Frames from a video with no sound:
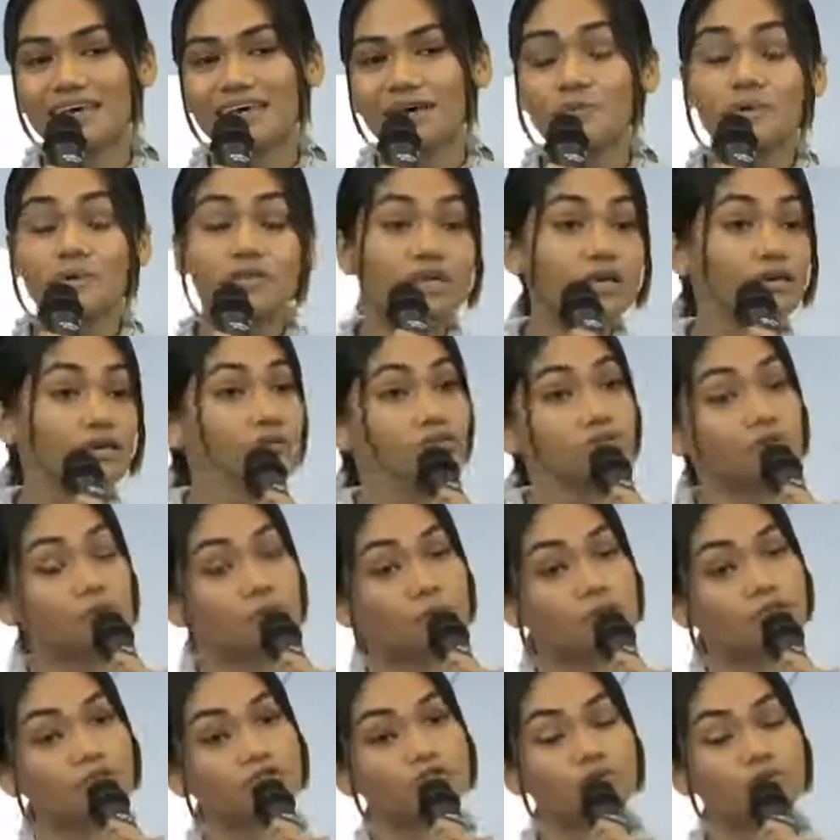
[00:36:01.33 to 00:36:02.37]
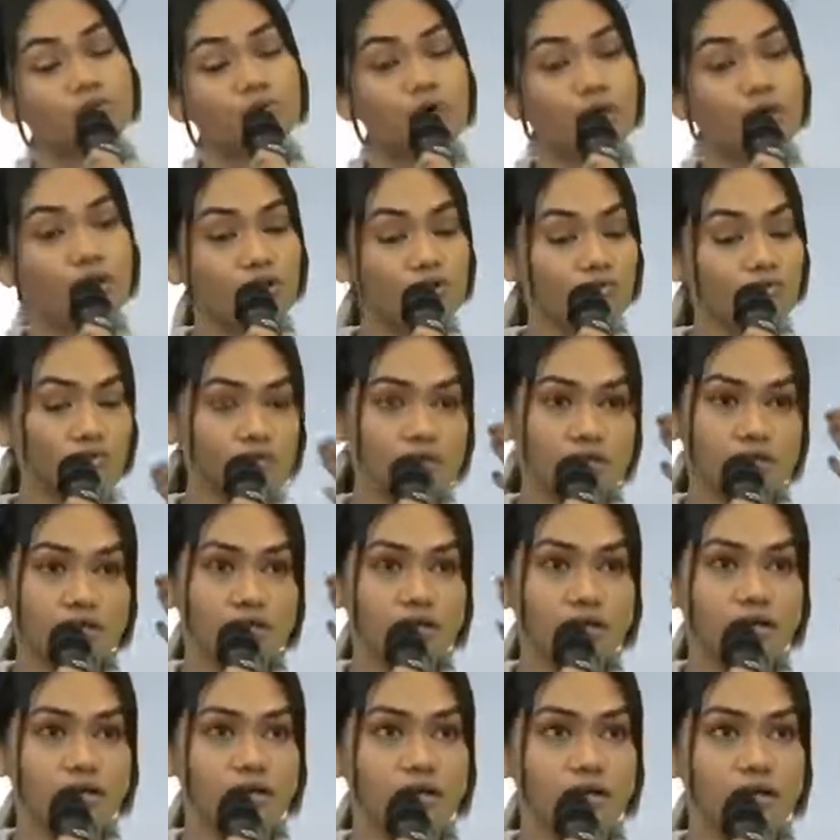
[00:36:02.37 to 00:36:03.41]
But thank you so much to all of
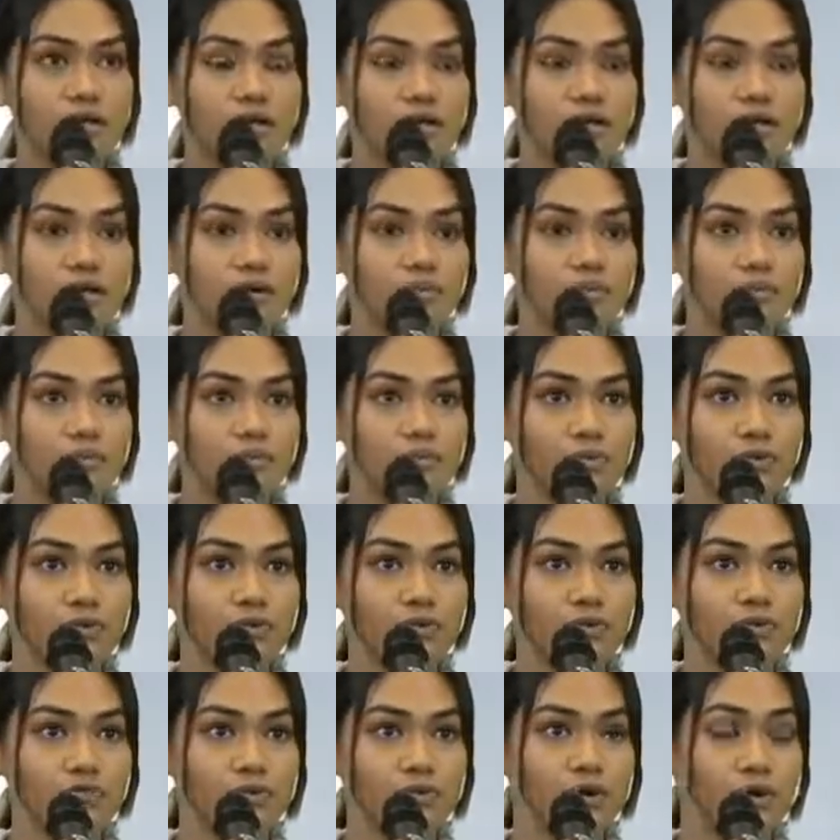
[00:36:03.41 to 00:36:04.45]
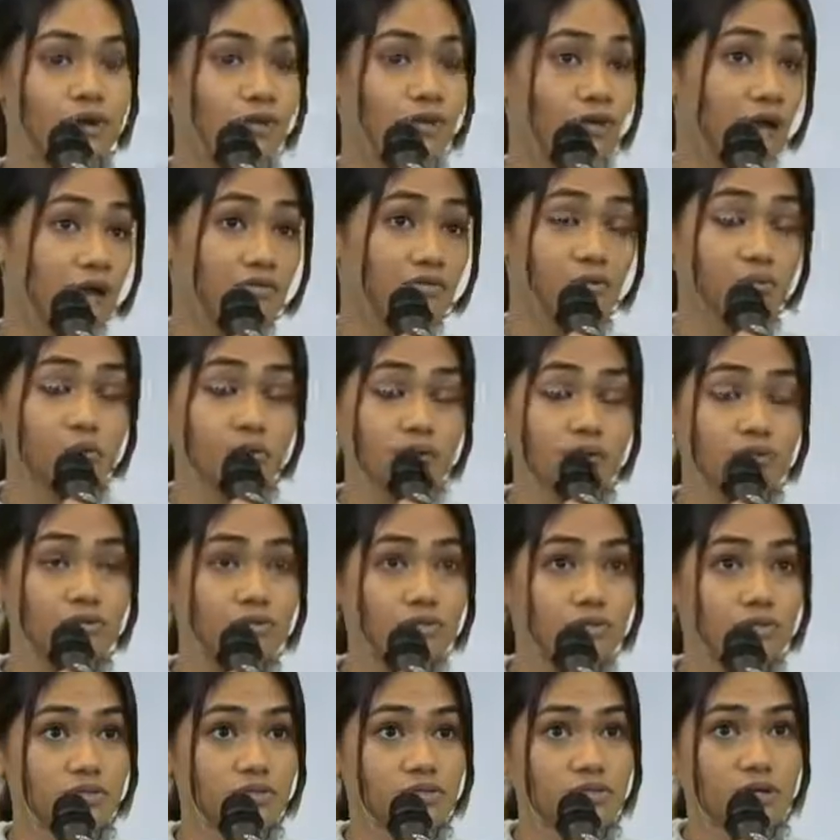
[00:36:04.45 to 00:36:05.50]
the, for everybody
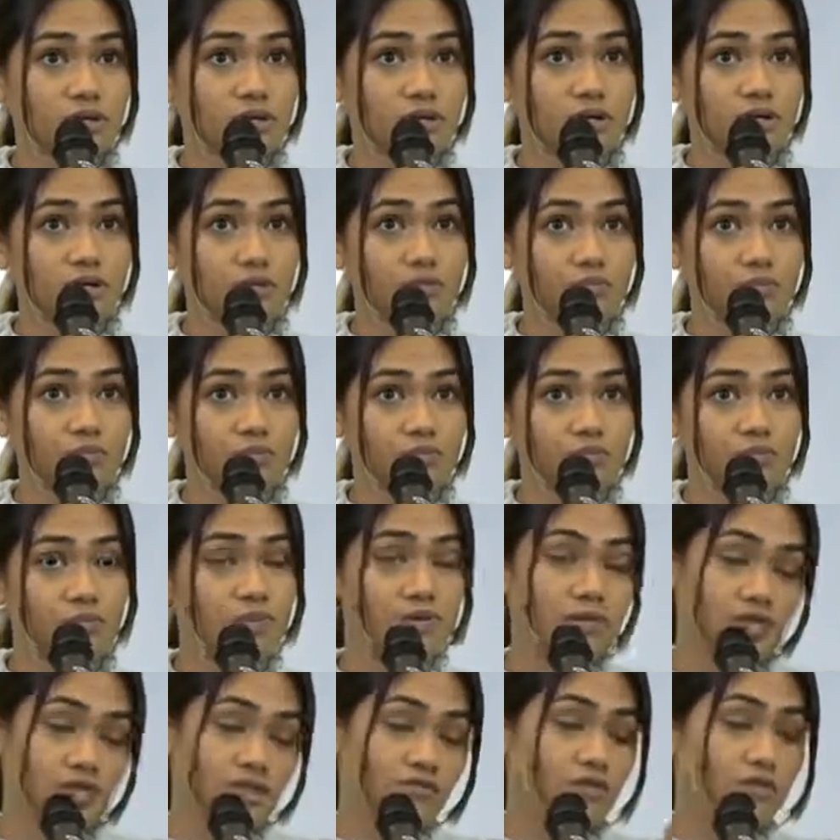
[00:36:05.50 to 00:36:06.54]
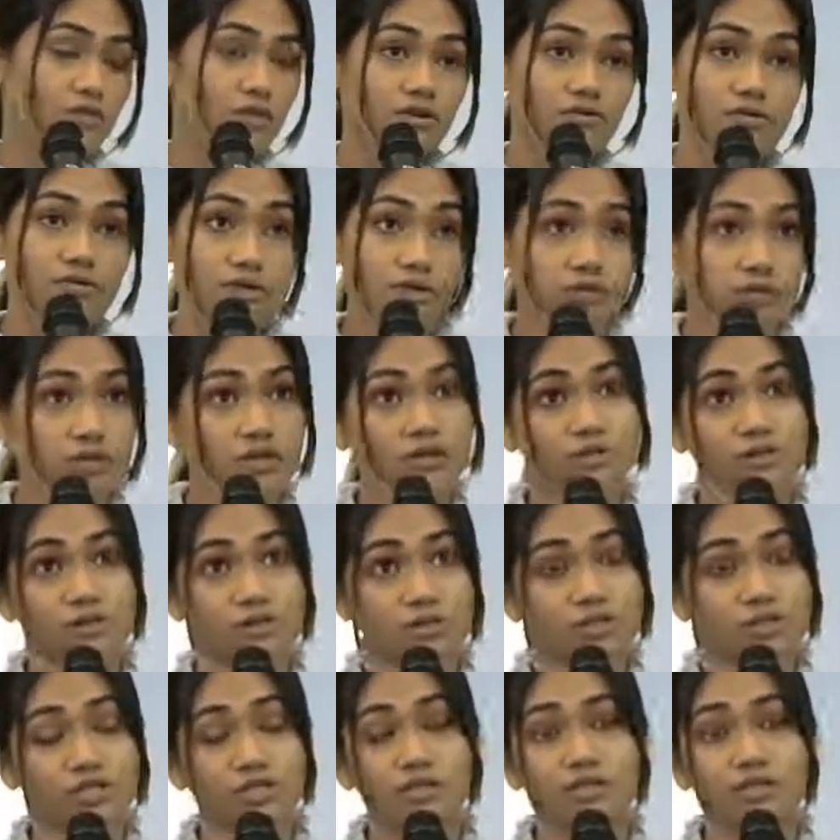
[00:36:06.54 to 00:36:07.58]
who's given the really, really good
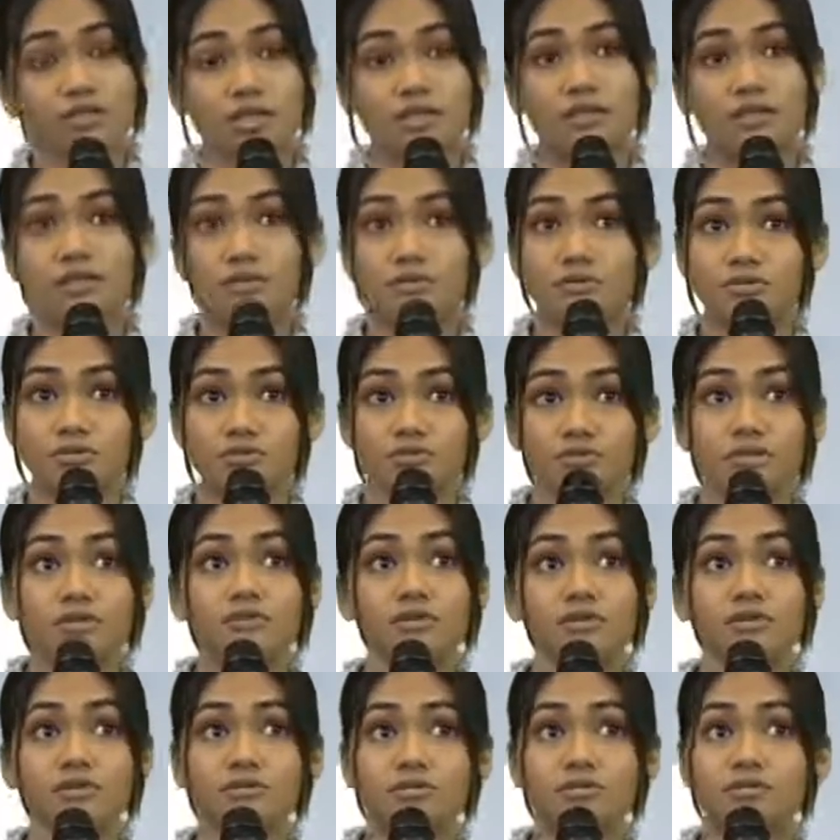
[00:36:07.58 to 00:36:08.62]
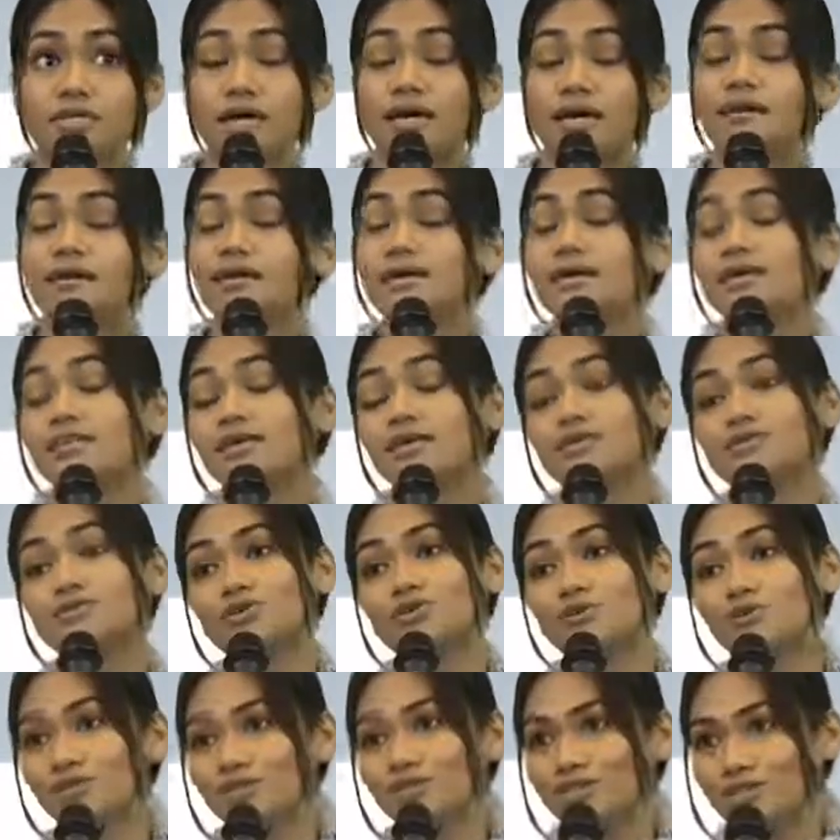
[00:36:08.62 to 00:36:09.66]
questions. I think that was a really, really good set. Thank you so
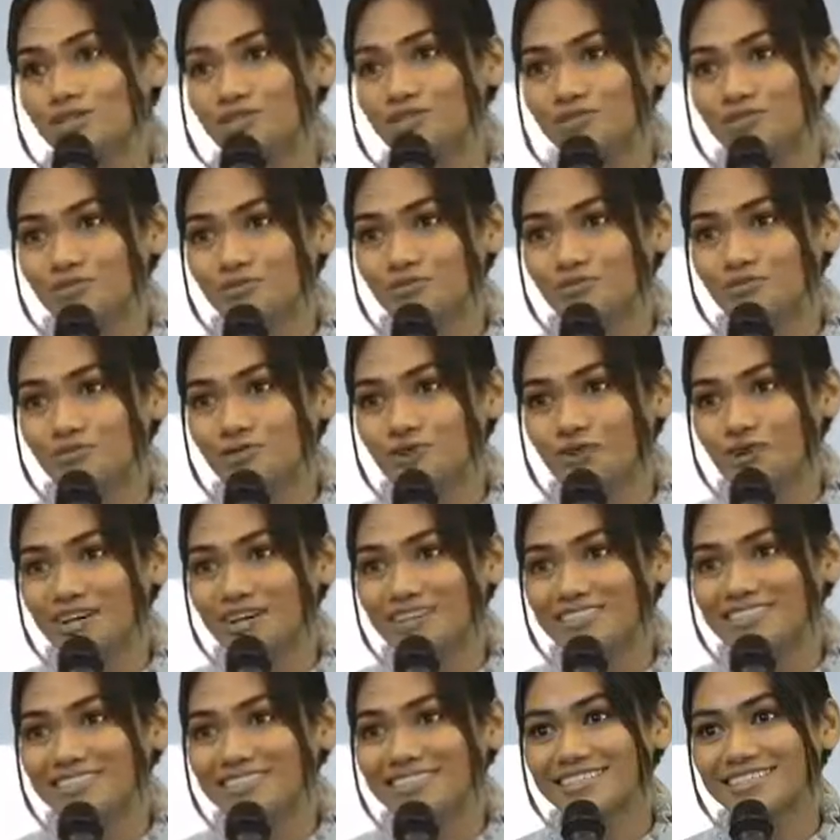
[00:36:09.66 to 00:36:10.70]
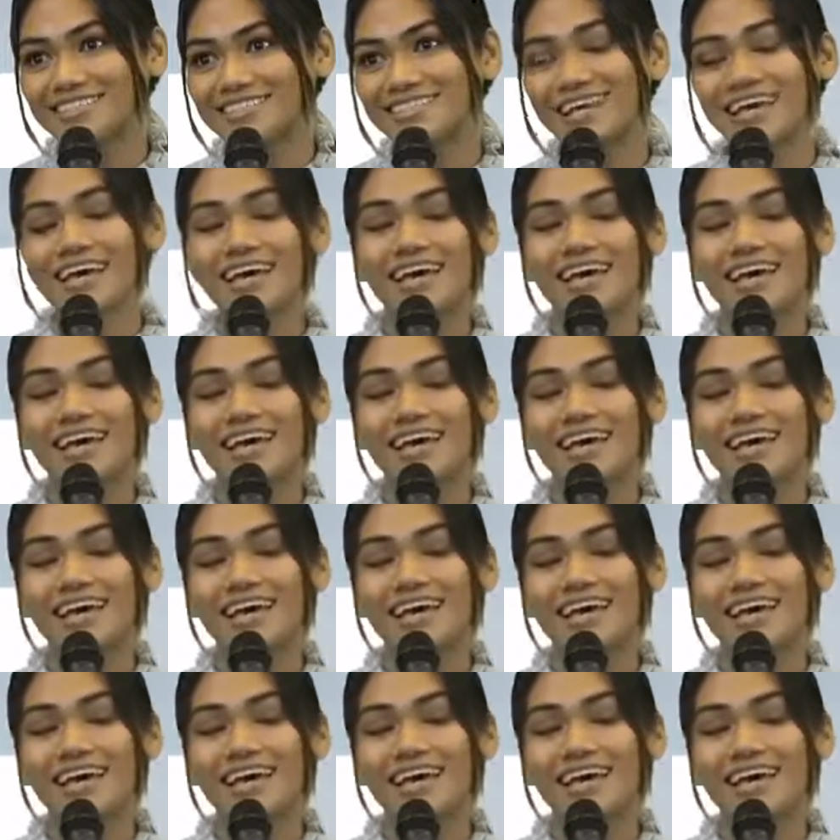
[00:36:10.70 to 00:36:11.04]
much, Andrew, for your answers.